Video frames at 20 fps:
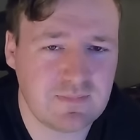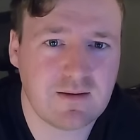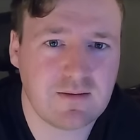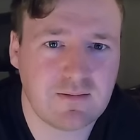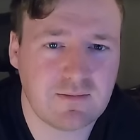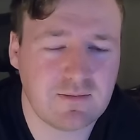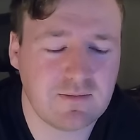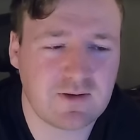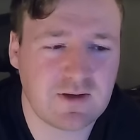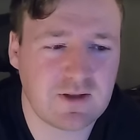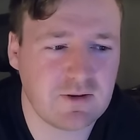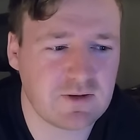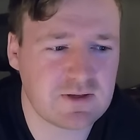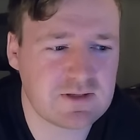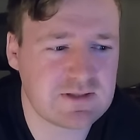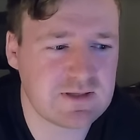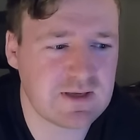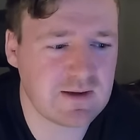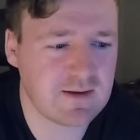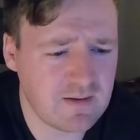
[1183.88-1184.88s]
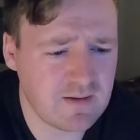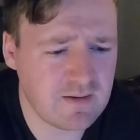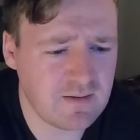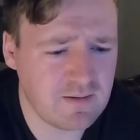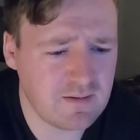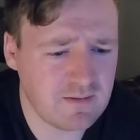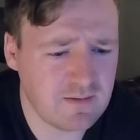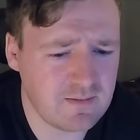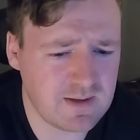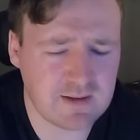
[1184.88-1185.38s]
it looks sick.
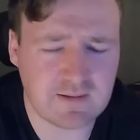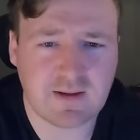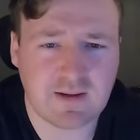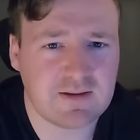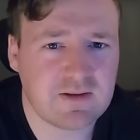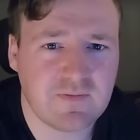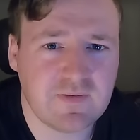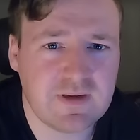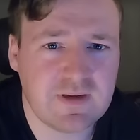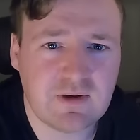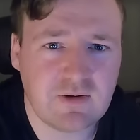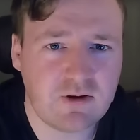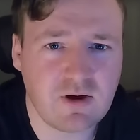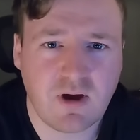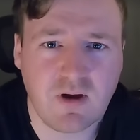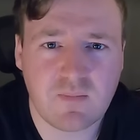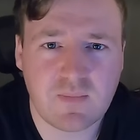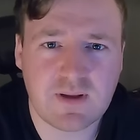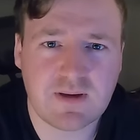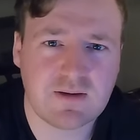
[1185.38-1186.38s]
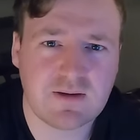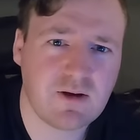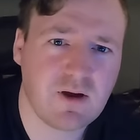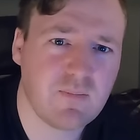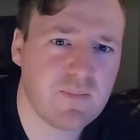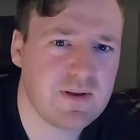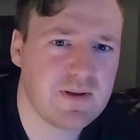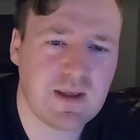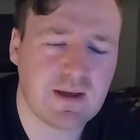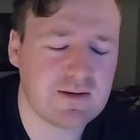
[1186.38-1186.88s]
Yeah, like the video, comment.
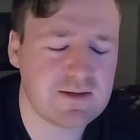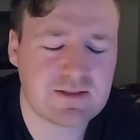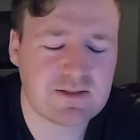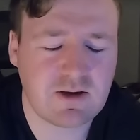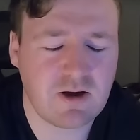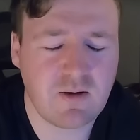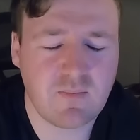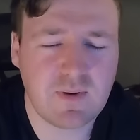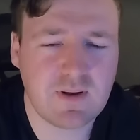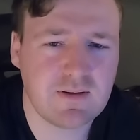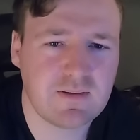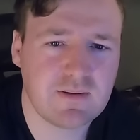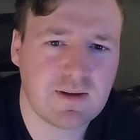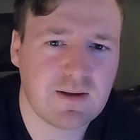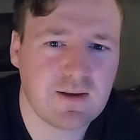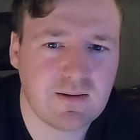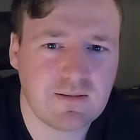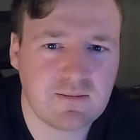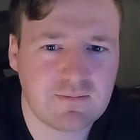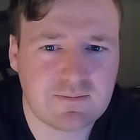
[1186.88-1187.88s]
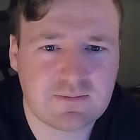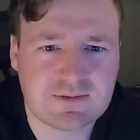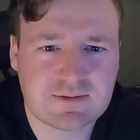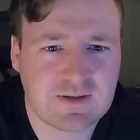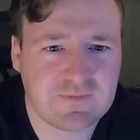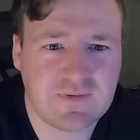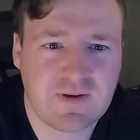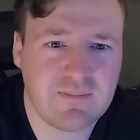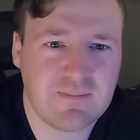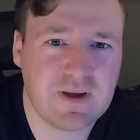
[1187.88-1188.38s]
Yeah, just comment
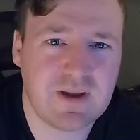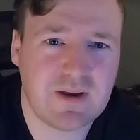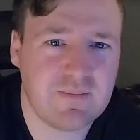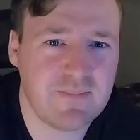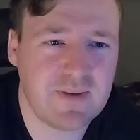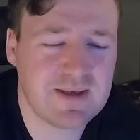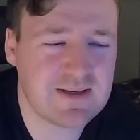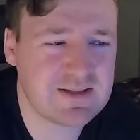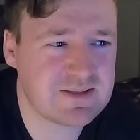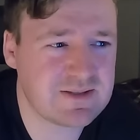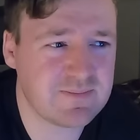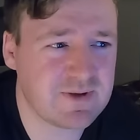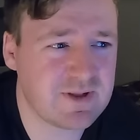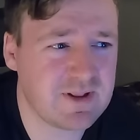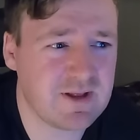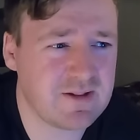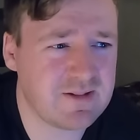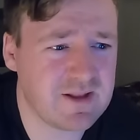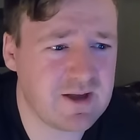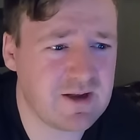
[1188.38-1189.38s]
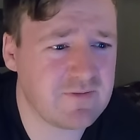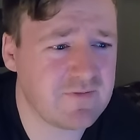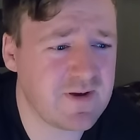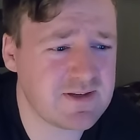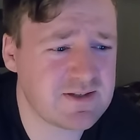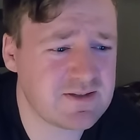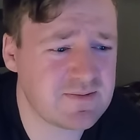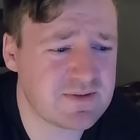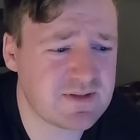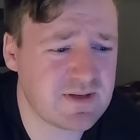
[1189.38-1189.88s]
stuff I might have missed. Some clarify
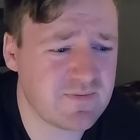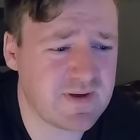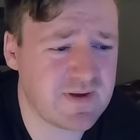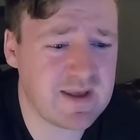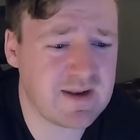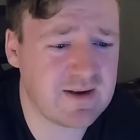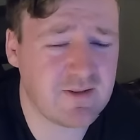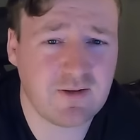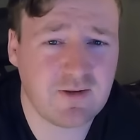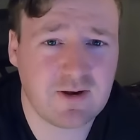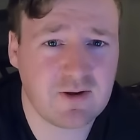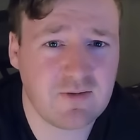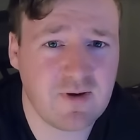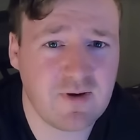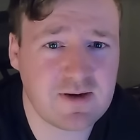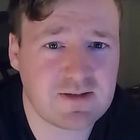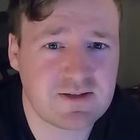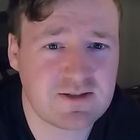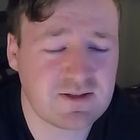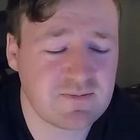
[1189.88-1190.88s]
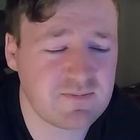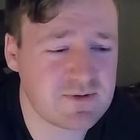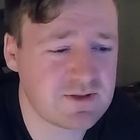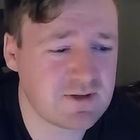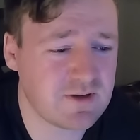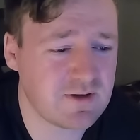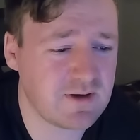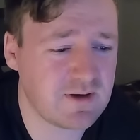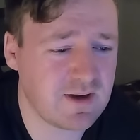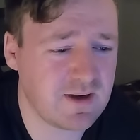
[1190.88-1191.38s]
some stuff. I had a lot of questions, I'm
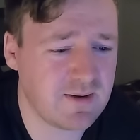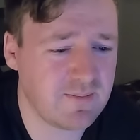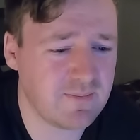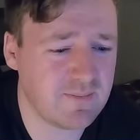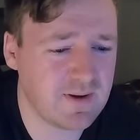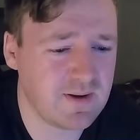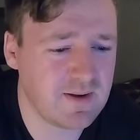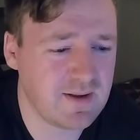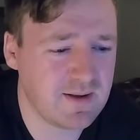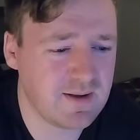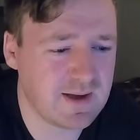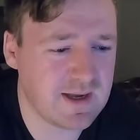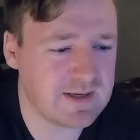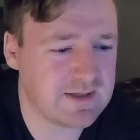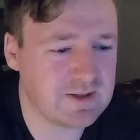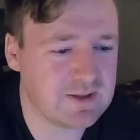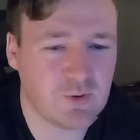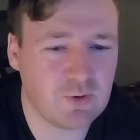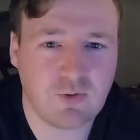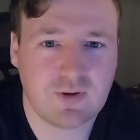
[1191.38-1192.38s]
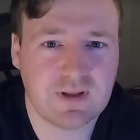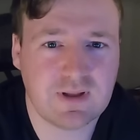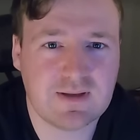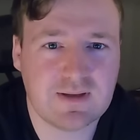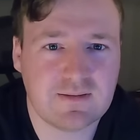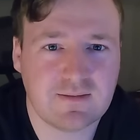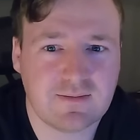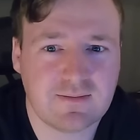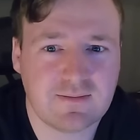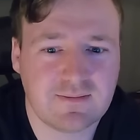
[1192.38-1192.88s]
sure. I
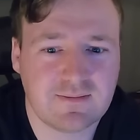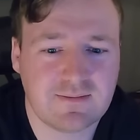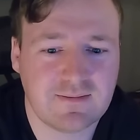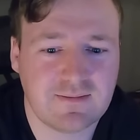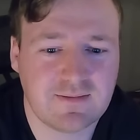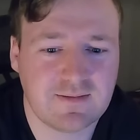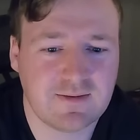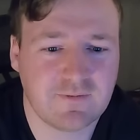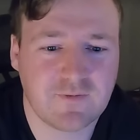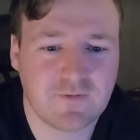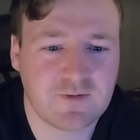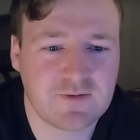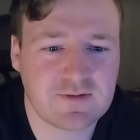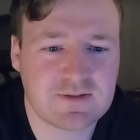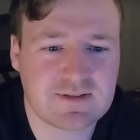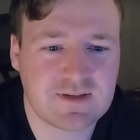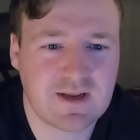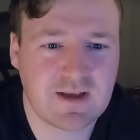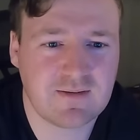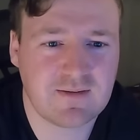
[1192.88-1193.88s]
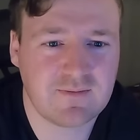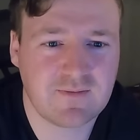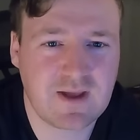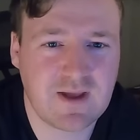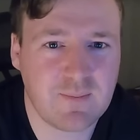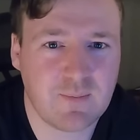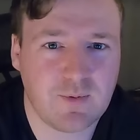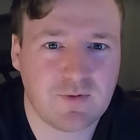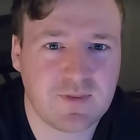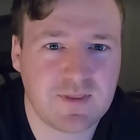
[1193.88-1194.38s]
totally the first
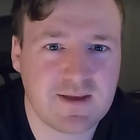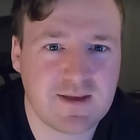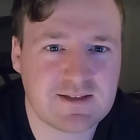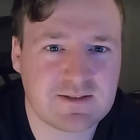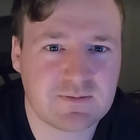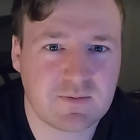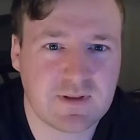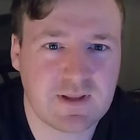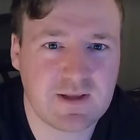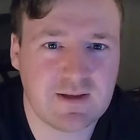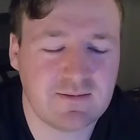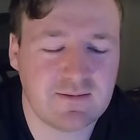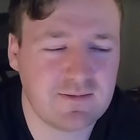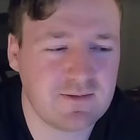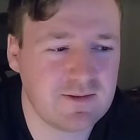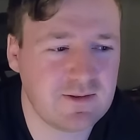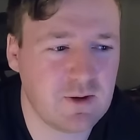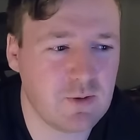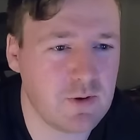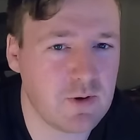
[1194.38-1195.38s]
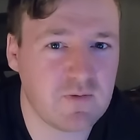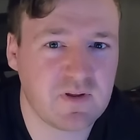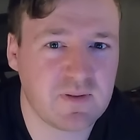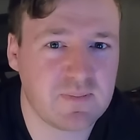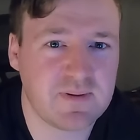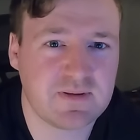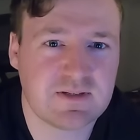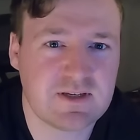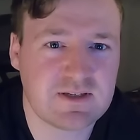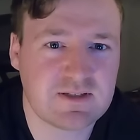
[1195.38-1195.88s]
couple of things where they going over the
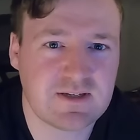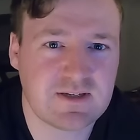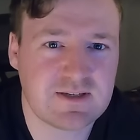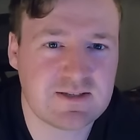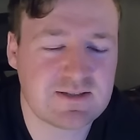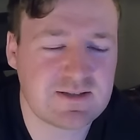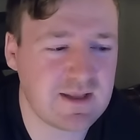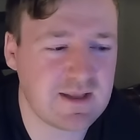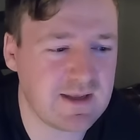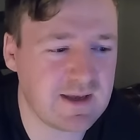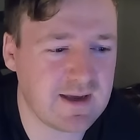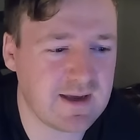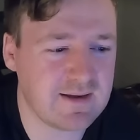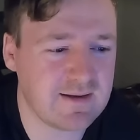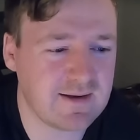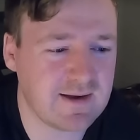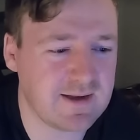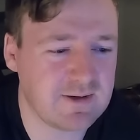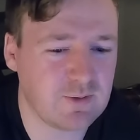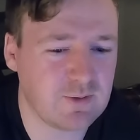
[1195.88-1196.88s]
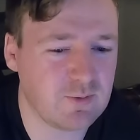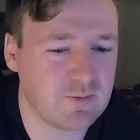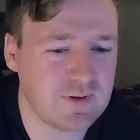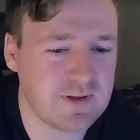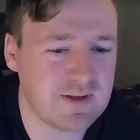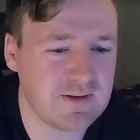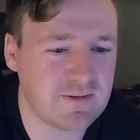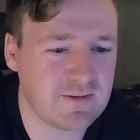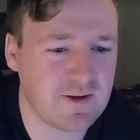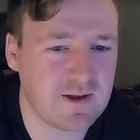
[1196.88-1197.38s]
positions, I
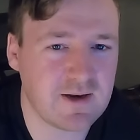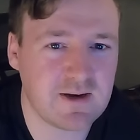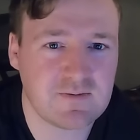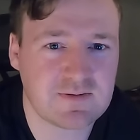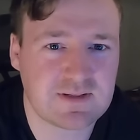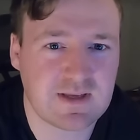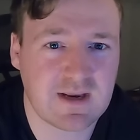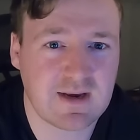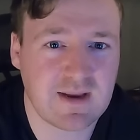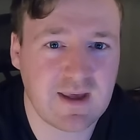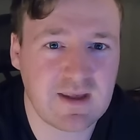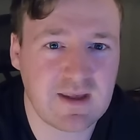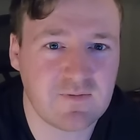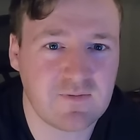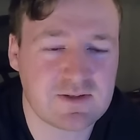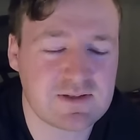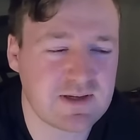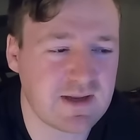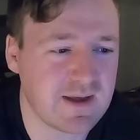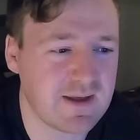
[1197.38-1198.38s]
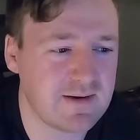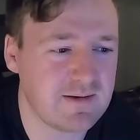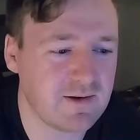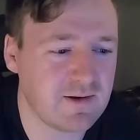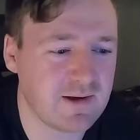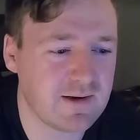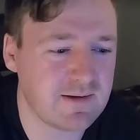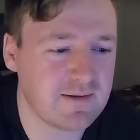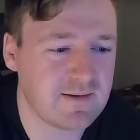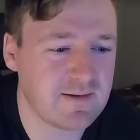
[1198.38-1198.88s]
totally thought it was like 9 versus
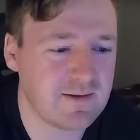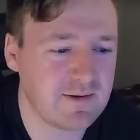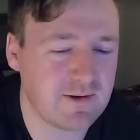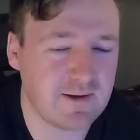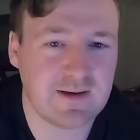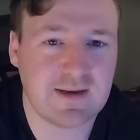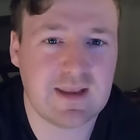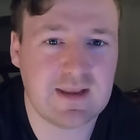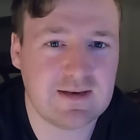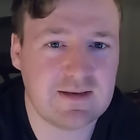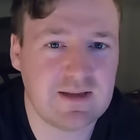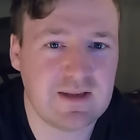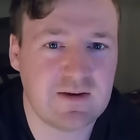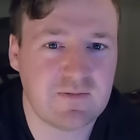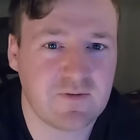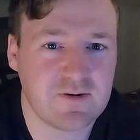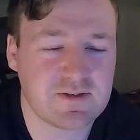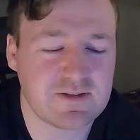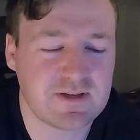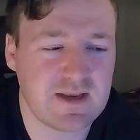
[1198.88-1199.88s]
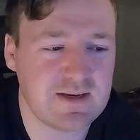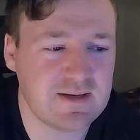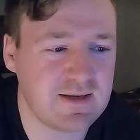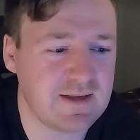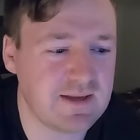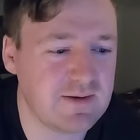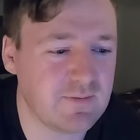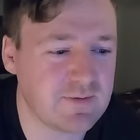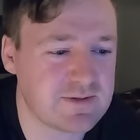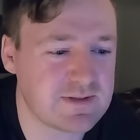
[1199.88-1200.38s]
9, not 18 versus
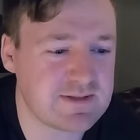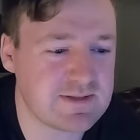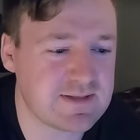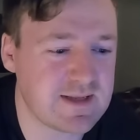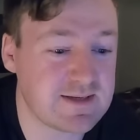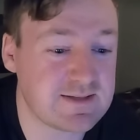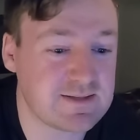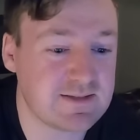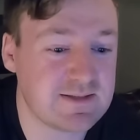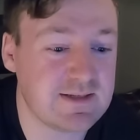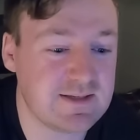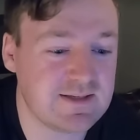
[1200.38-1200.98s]
18, which is that's an